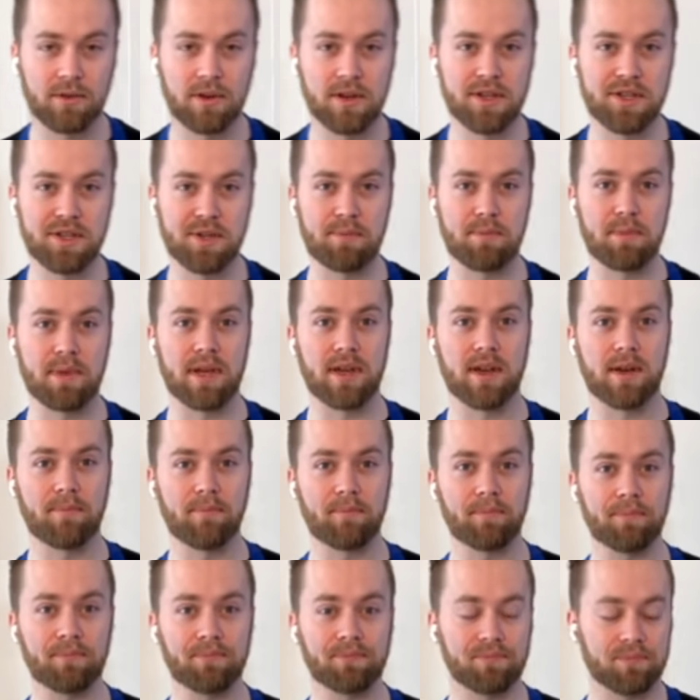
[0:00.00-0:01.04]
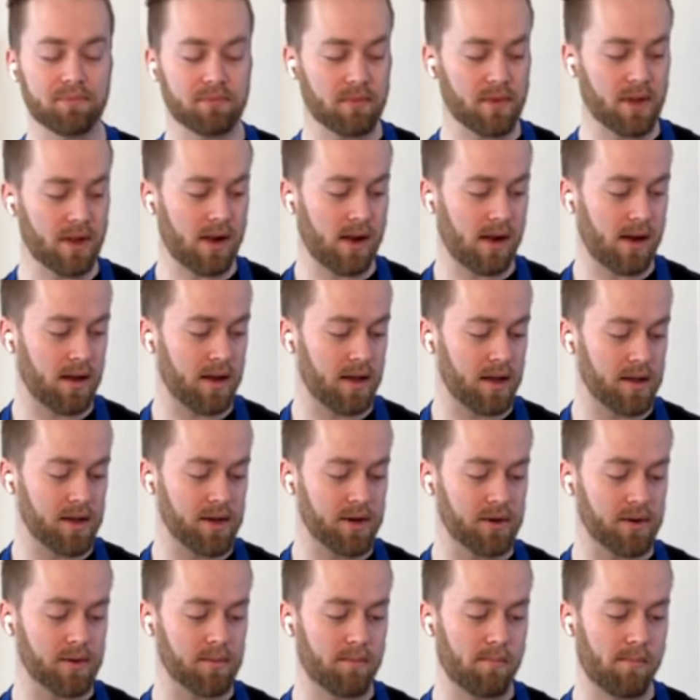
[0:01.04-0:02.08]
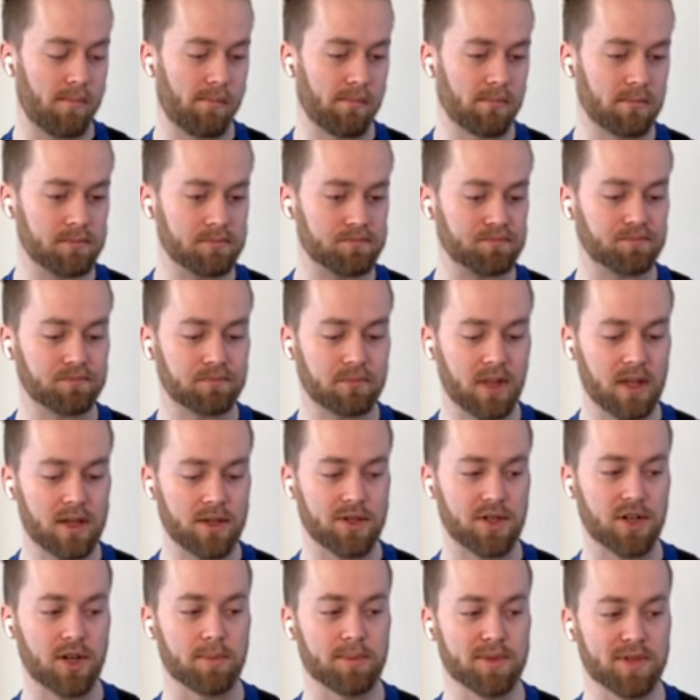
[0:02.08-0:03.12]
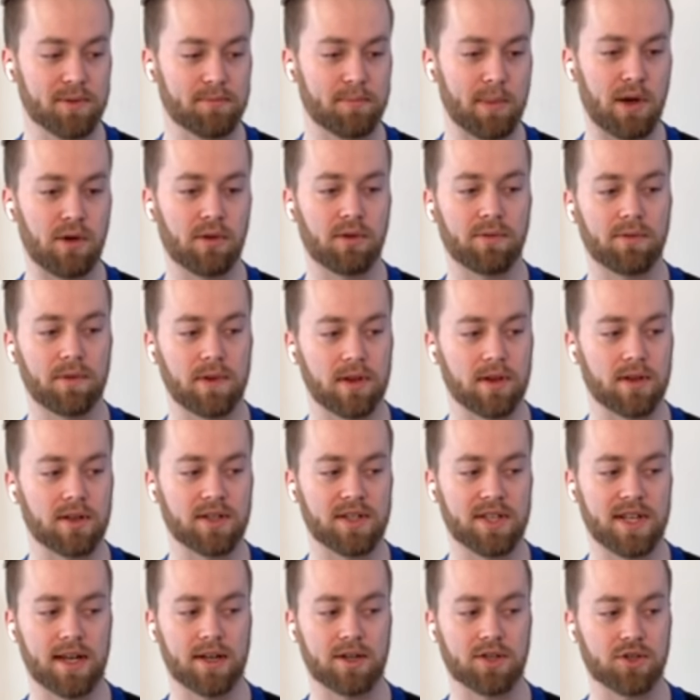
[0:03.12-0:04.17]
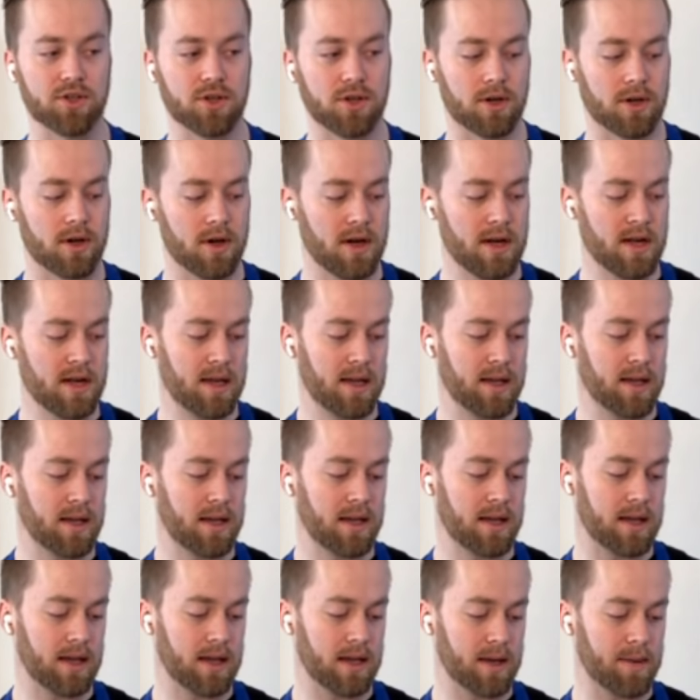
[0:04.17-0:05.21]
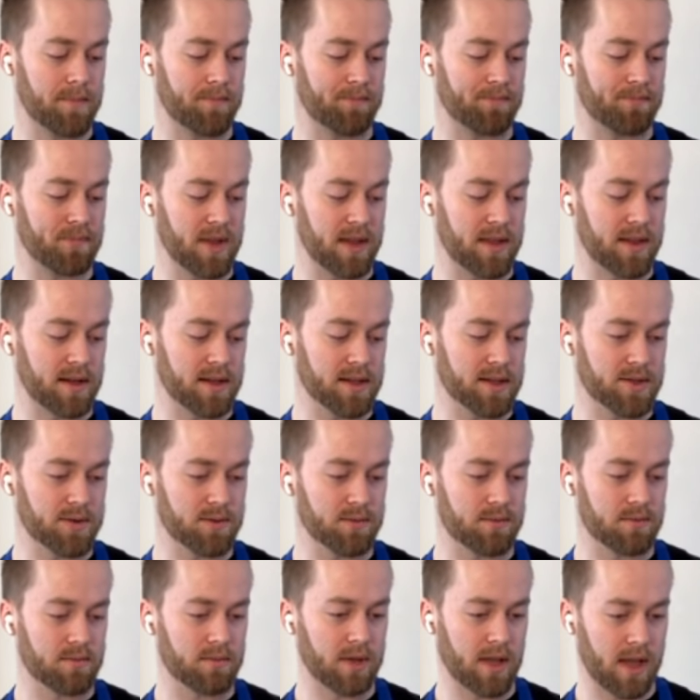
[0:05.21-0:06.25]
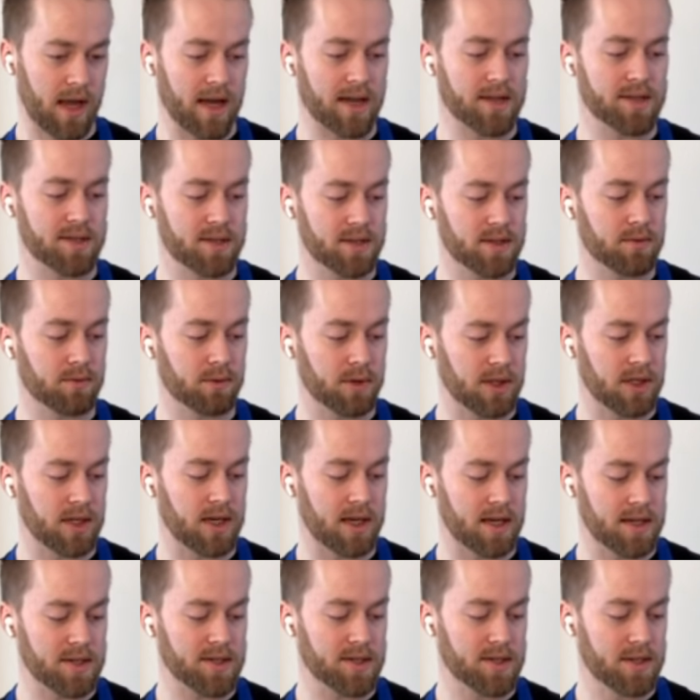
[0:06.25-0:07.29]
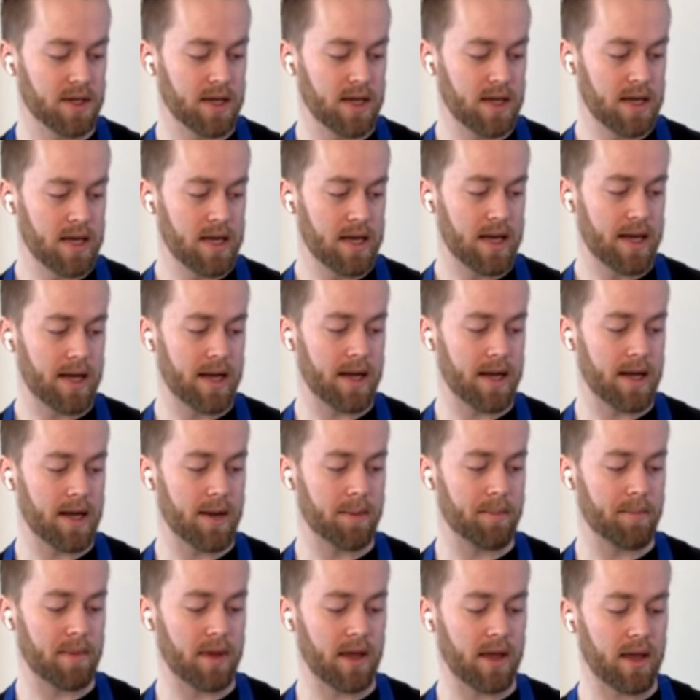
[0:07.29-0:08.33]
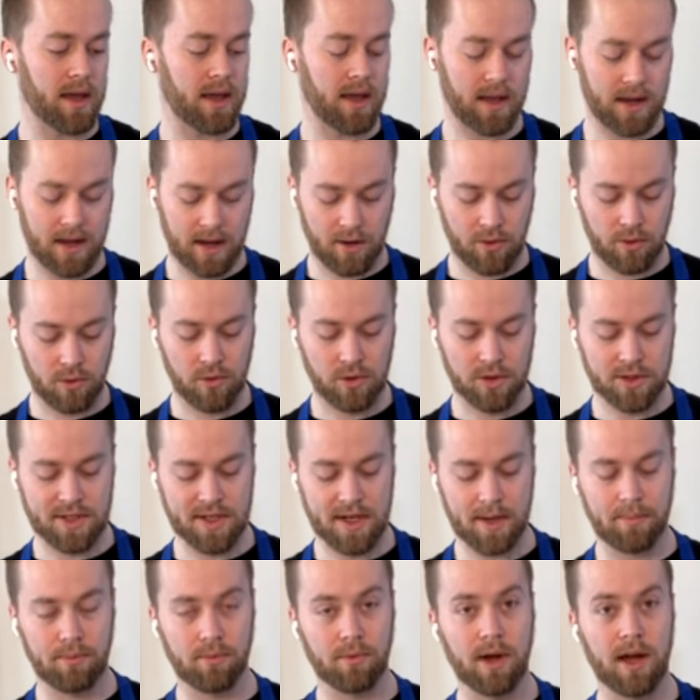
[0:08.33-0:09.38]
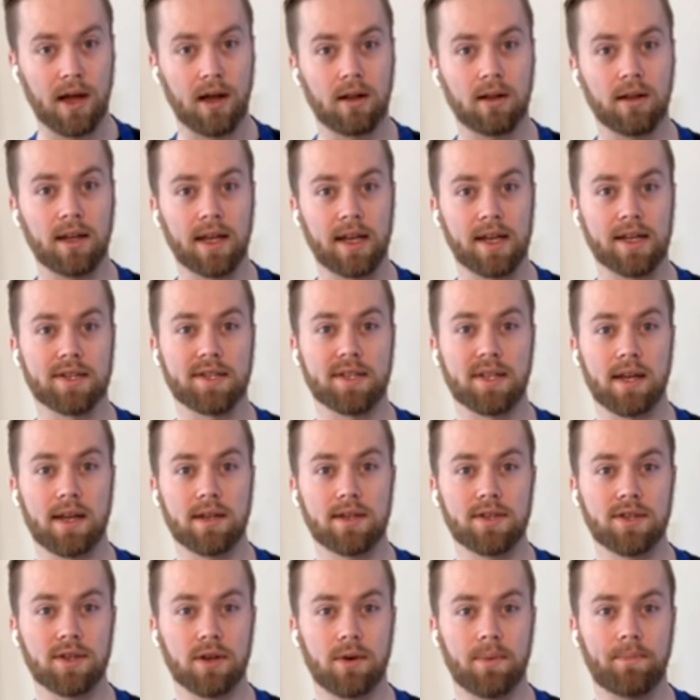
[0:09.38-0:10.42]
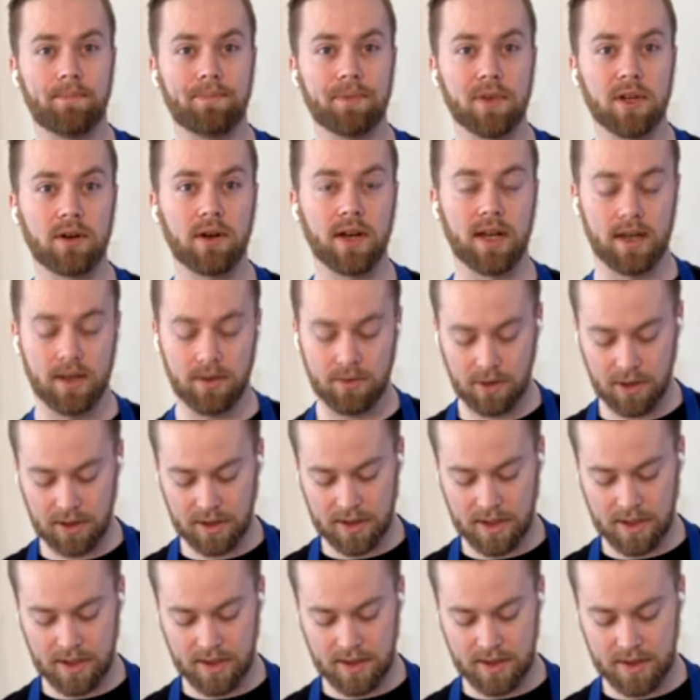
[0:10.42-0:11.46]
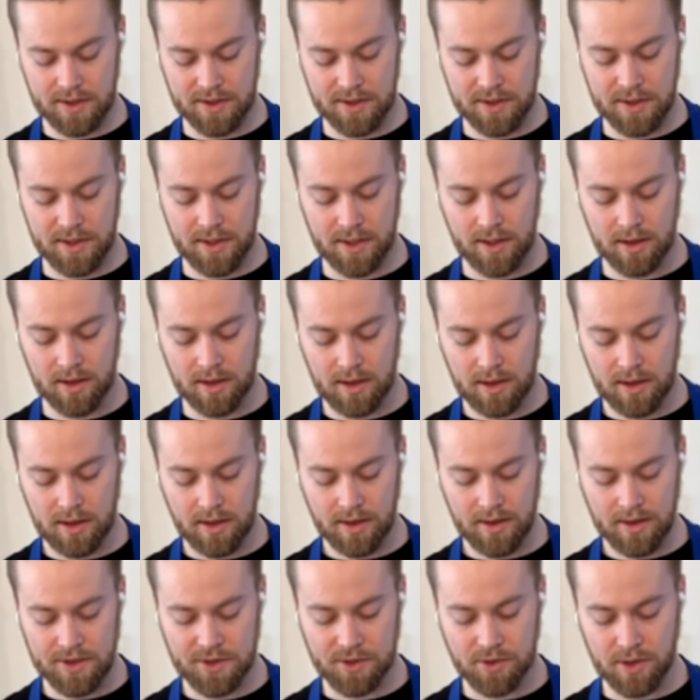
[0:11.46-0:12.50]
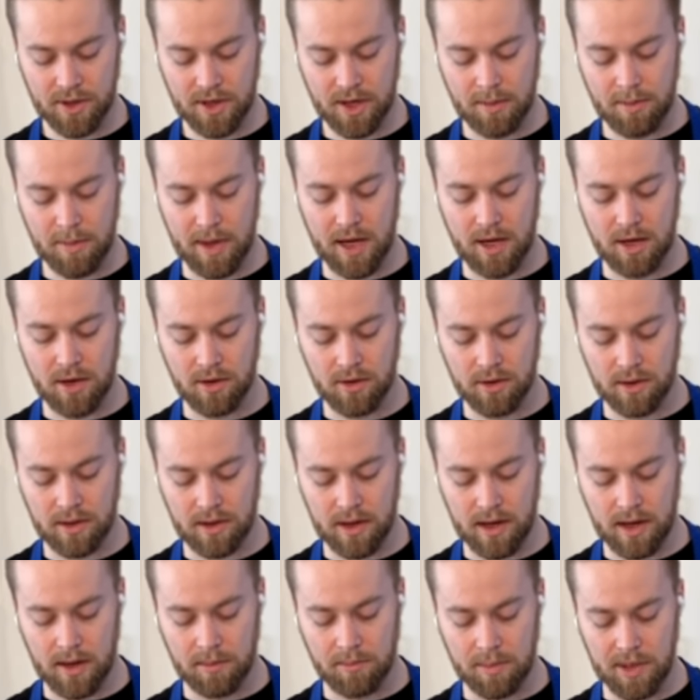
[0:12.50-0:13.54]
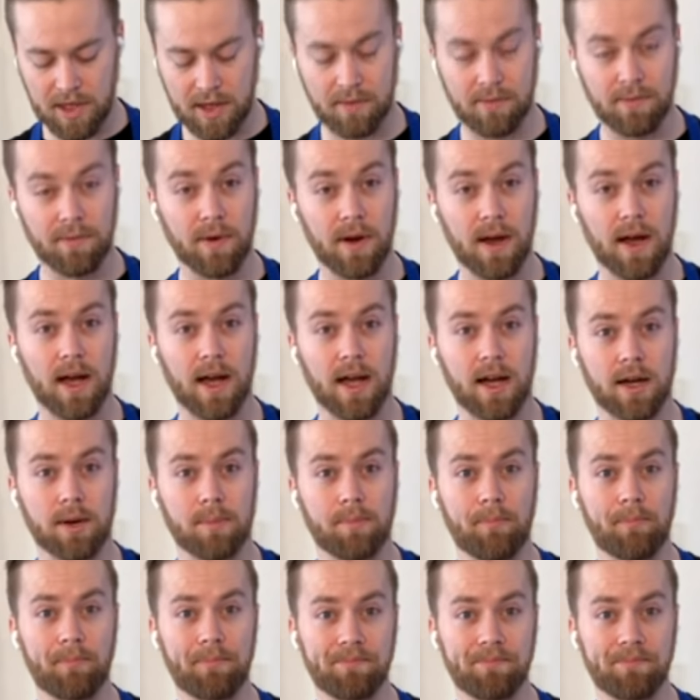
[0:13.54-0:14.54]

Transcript: reason being, uh, you know, in terms of mouthfeel and texture, I think it's nice, really nice. It holds up well, like I said. So I could really see this going on a menu and being fried and